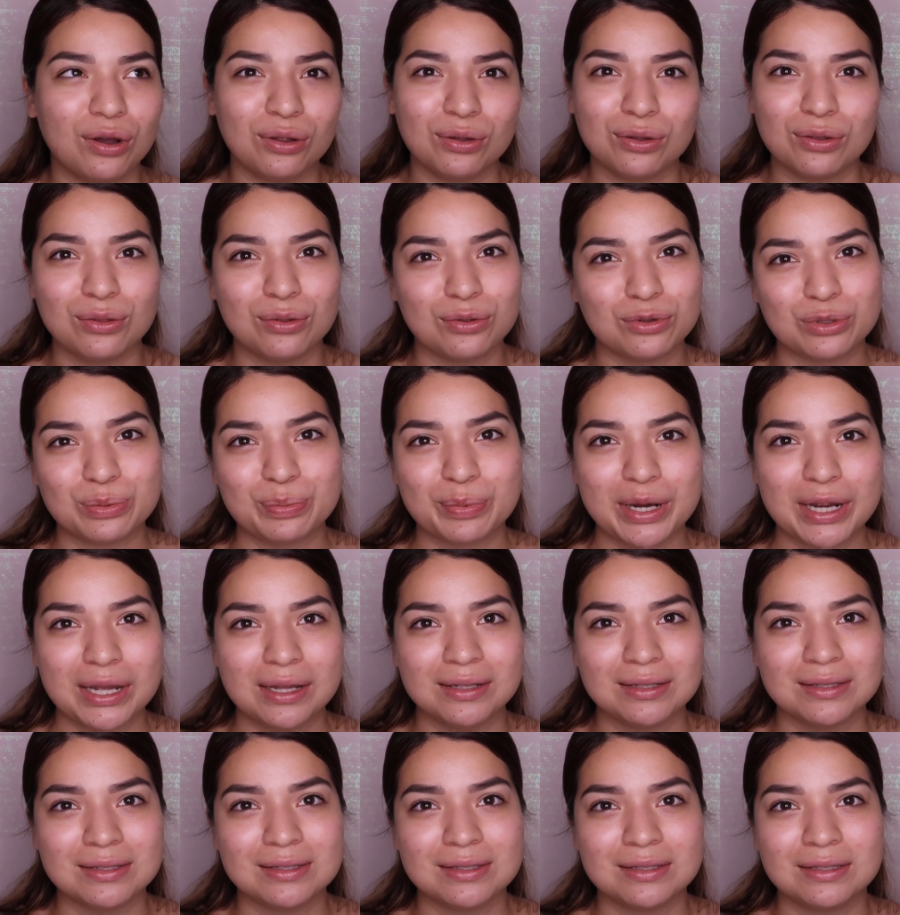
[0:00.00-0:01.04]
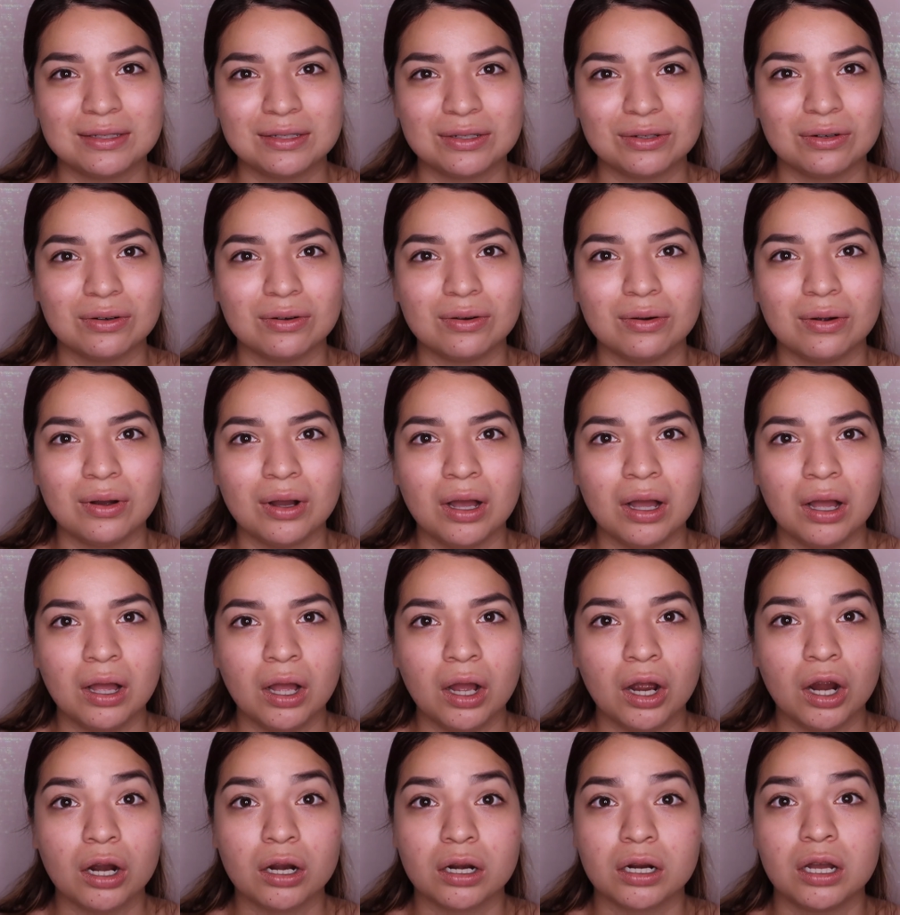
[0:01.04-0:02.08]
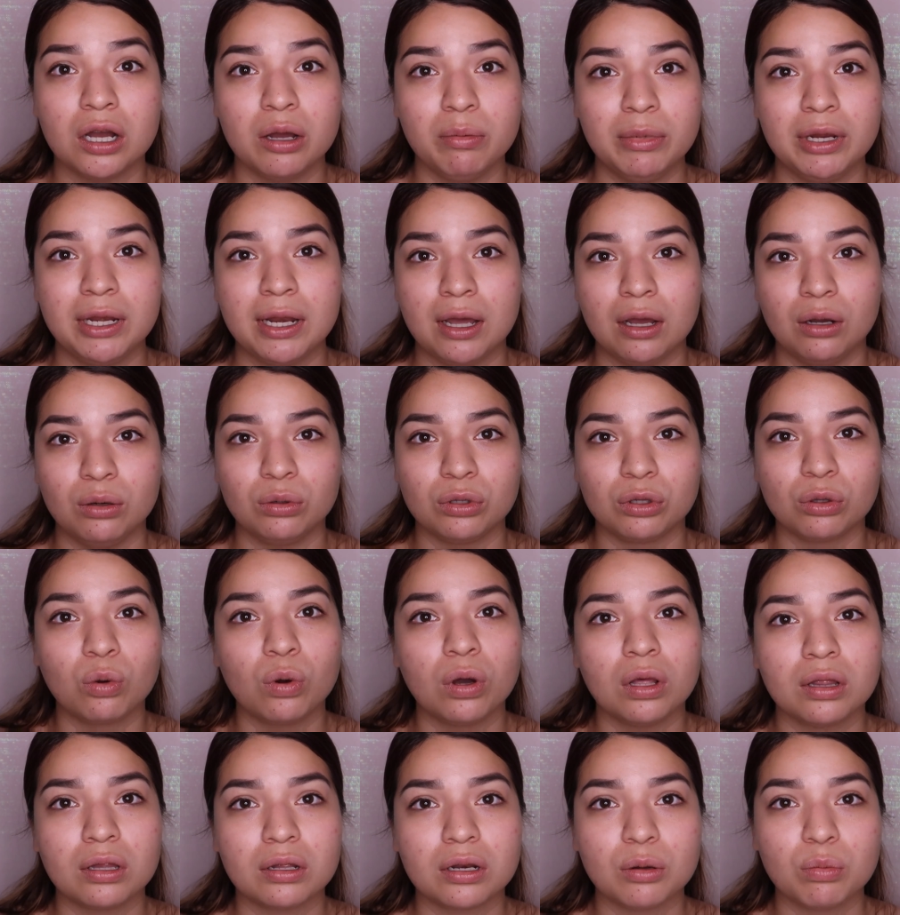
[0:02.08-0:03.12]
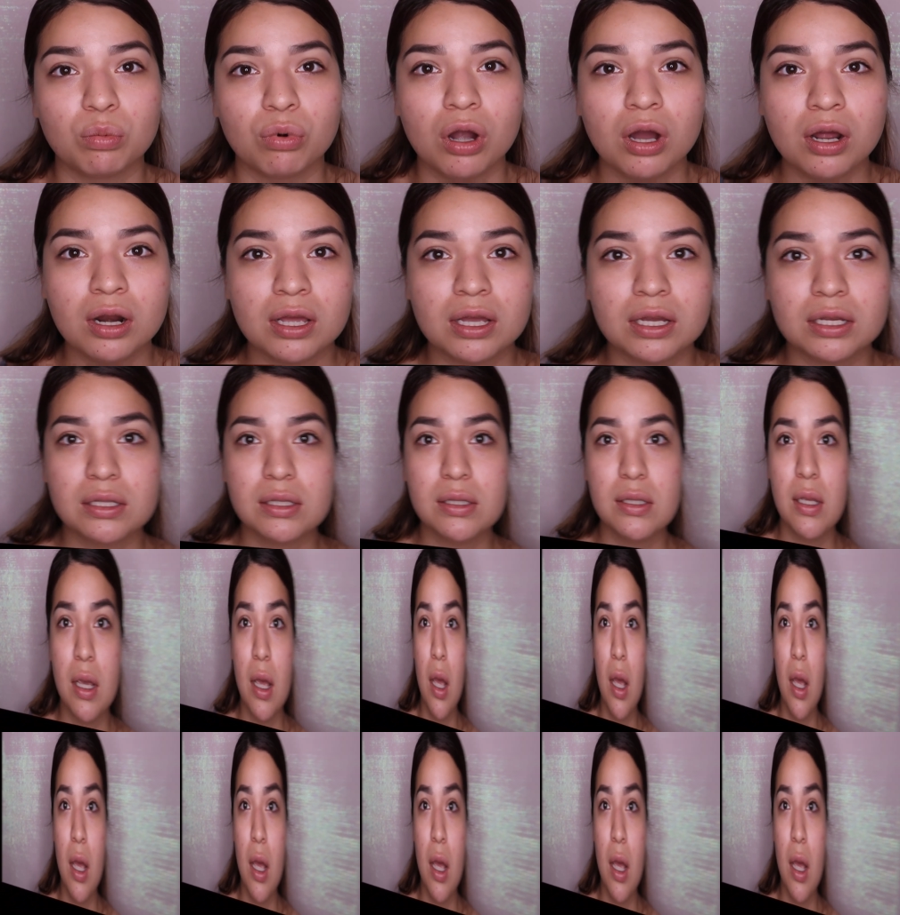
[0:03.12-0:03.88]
all of those brands still are coming out with quality products.